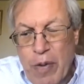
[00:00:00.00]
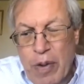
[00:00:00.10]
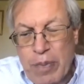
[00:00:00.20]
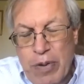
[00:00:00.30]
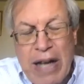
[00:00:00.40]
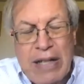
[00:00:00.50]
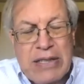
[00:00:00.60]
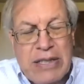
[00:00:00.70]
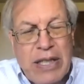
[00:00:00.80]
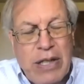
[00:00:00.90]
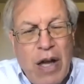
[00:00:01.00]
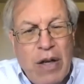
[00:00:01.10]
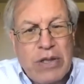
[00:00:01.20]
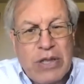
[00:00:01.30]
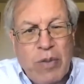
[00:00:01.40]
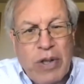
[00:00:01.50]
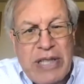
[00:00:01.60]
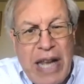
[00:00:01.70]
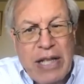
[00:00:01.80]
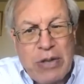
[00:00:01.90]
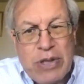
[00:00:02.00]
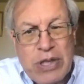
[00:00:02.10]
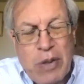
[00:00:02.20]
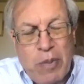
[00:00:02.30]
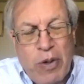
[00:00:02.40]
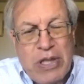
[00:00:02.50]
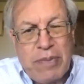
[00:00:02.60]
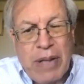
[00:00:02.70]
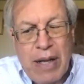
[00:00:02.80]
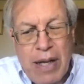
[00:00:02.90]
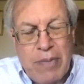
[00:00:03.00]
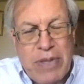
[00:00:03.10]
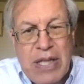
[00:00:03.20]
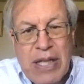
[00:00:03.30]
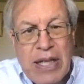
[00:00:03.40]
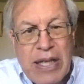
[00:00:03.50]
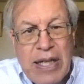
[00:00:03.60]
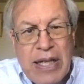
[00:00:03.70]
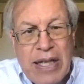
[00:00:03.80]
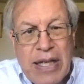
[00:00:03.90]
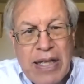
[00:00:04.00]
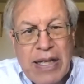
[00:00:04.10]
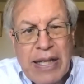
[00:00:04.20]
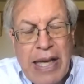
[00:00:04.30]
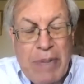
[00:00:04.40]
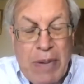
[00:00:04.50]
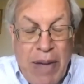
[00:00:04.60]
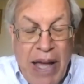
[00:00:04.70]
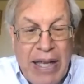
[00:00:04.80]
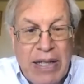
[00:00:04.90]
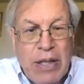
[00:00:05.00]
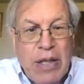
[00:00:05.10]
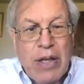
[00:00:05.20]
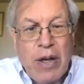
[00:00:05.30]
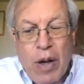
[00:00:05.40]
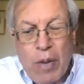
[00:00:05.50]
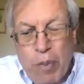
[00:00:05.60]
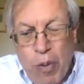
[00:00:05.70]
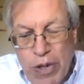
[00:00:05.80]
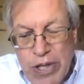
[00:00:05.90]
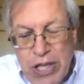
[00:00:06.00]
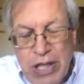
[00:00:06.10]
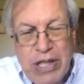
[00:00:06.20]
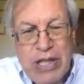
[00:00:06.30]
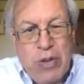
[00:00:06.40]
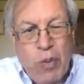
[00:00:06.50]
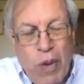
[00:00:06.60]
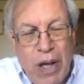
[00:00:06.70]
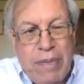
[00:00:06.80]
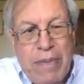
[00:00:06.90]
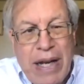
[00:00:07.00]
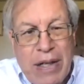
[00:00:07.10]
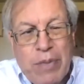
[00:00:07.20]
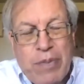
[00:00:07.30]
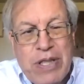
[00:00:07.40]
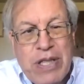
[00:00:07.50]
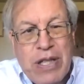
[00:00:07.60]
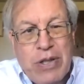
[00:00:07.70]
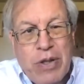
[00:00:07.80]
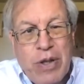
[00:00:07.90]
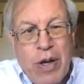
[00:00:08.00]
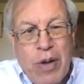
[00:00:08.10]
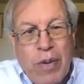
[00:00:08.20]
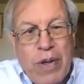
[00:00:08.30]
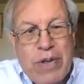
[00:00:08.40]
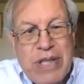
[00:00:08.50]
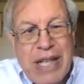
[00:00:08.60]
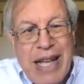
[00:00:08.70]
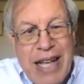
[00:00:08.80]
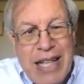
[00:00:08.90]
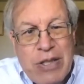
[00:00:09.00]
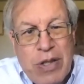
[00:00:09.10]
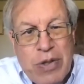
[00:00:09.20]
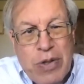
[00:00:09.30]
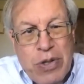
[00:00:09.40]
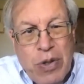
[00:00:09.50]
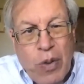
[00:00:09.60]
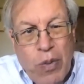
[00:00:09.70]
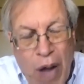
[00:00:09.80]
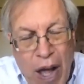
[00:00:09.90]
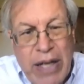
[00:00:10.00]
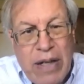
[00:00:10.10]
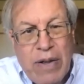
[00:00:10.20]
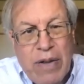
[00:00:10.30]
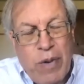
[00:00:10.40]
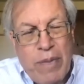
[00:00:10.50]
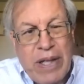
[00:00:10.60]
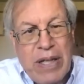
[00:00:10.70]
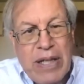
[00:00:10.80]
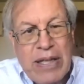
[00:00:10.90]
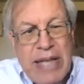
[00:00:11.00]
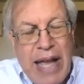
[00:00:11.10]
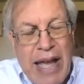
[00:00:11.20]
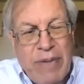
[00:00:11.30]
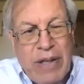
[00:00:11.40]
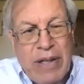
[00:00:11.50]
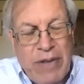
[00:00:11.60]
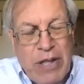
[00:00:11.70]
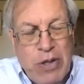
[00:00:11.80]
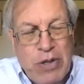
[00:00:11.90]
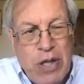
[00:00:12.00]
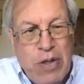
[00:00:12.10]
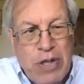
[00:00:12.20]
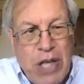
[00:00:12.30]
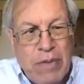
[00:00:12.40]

in pregnancy it goes, the more dangerous the abortion becomes. Keep in mind, abortion is one medical procedure where there's a constitutional right of women to have it if they choose to do so.